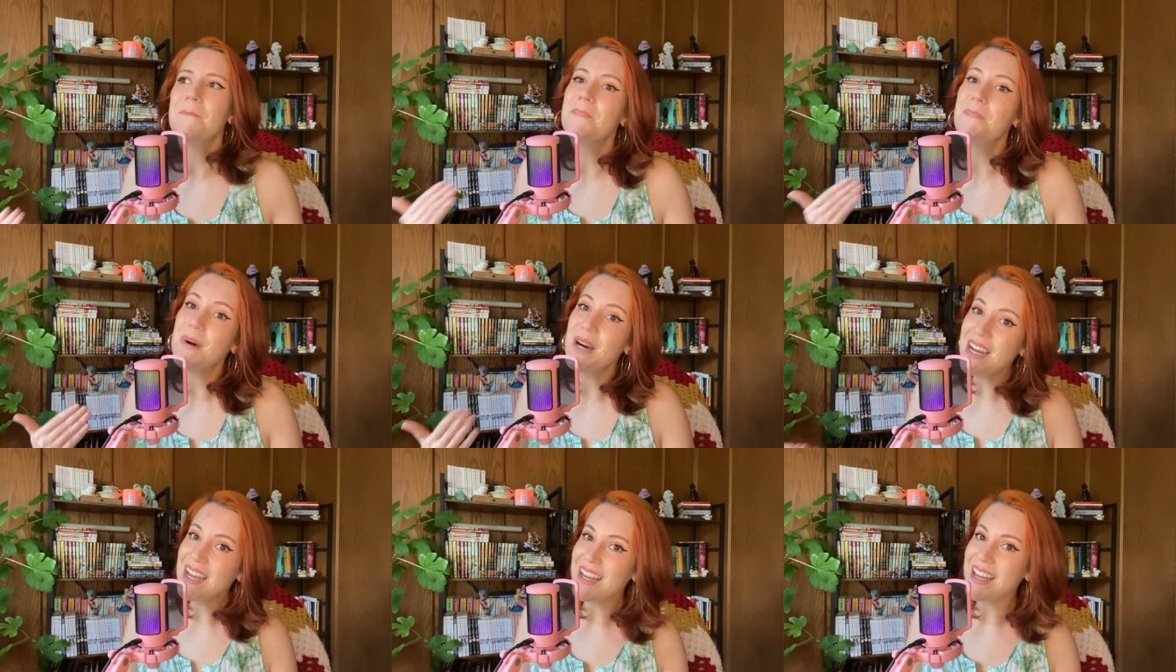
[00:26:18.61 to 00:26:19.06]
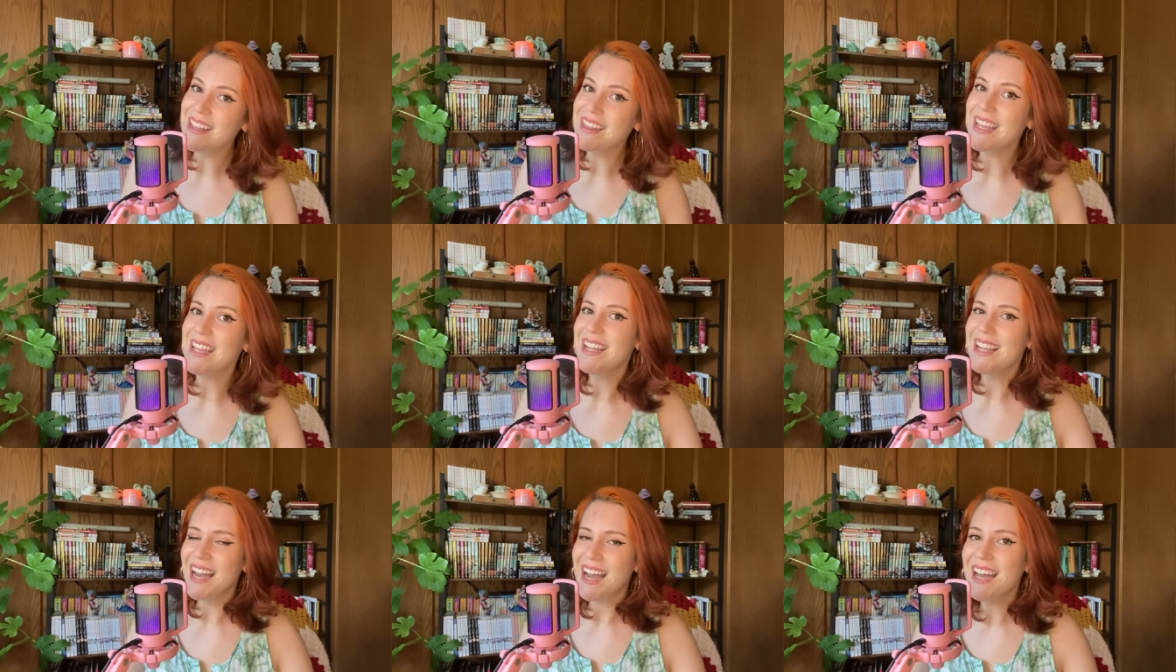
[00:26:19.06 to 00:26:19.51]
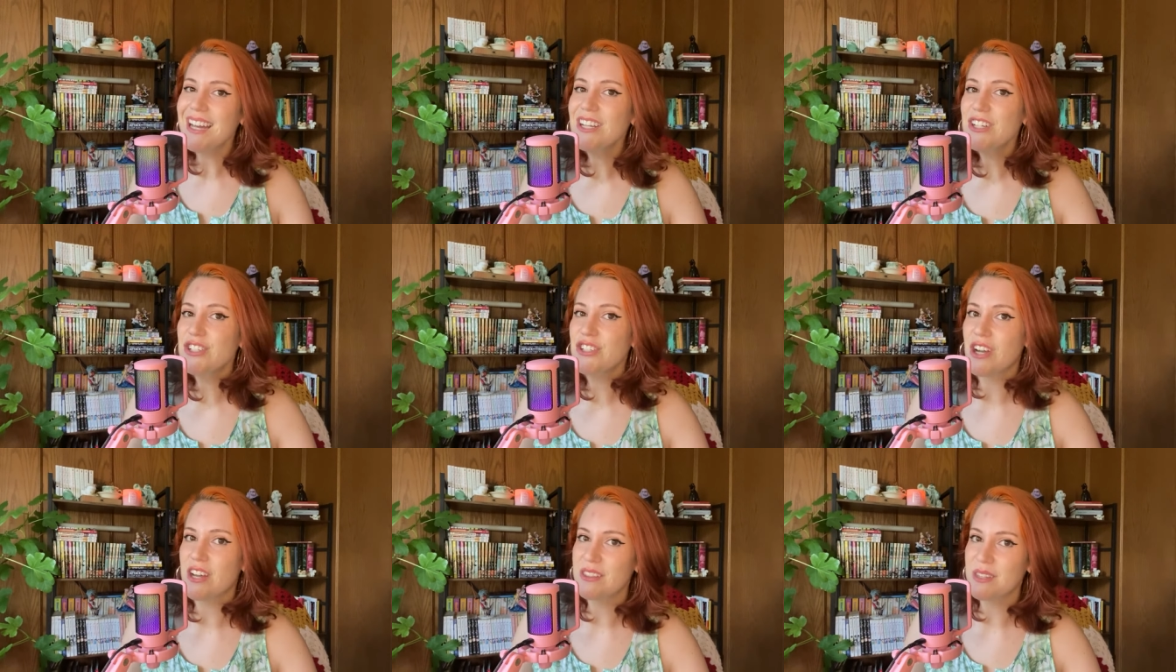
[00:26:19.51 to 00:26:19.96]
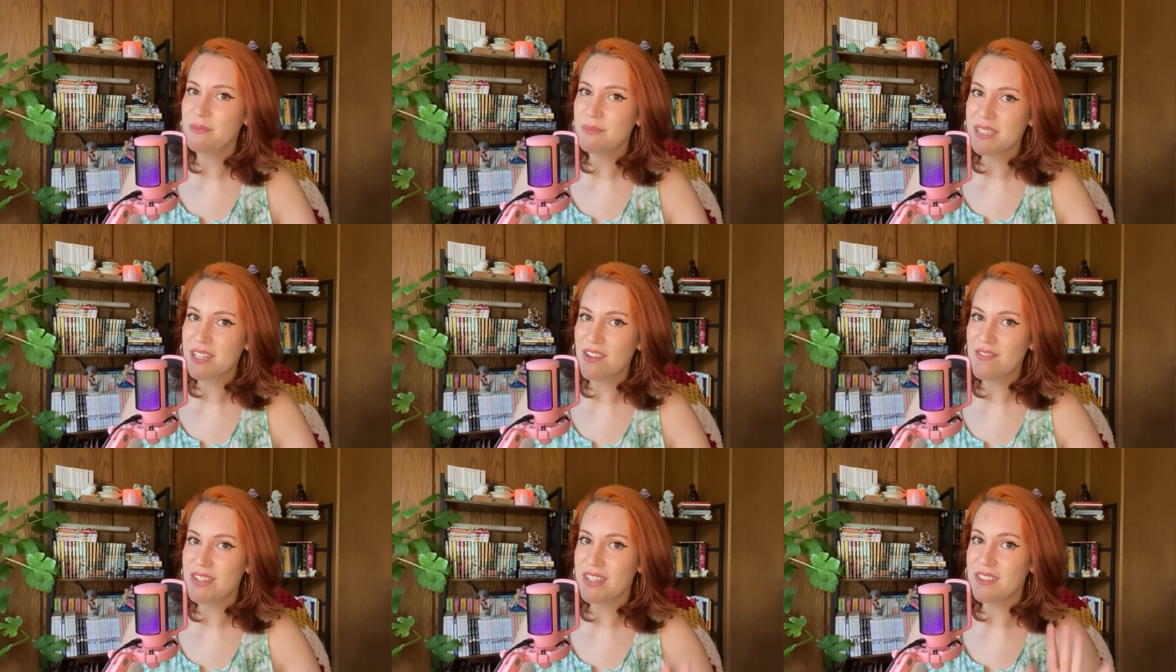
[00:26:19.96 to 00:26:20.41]
But they kind of shot
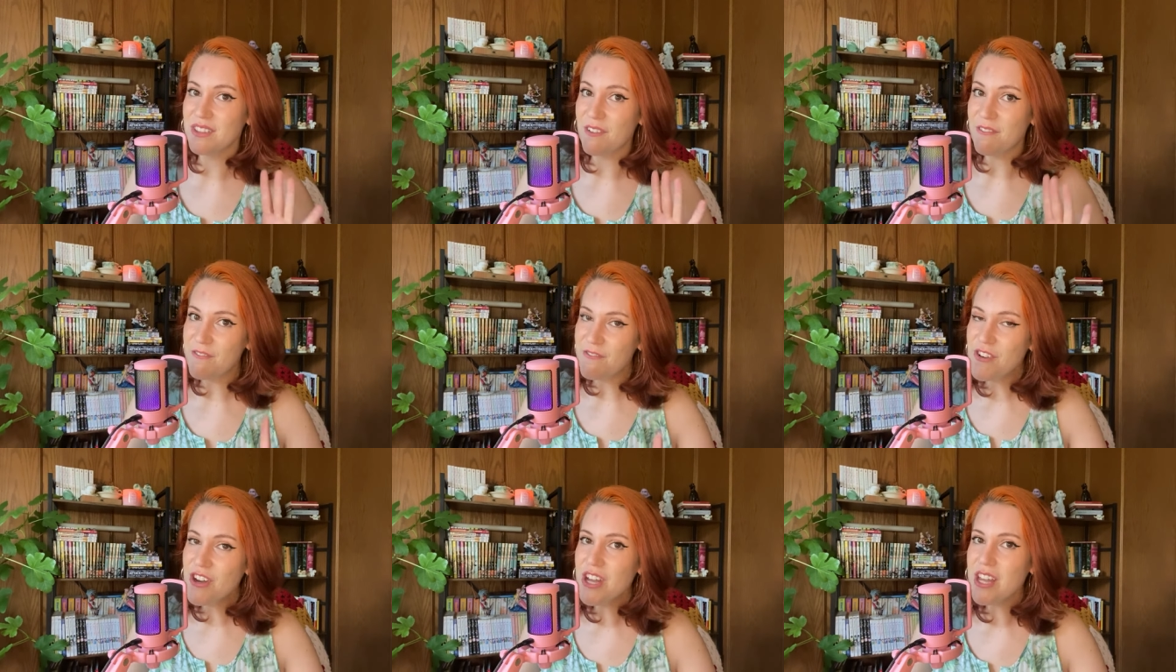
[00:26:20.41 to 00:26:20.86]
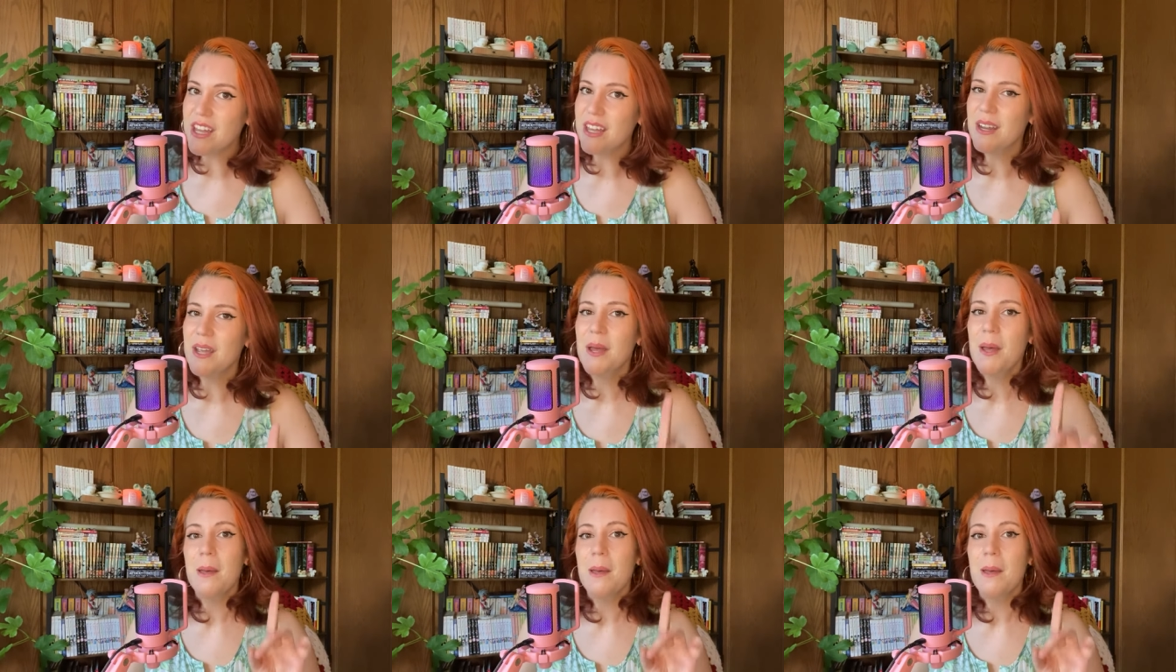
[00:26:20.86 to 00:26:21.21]
themselves in the foot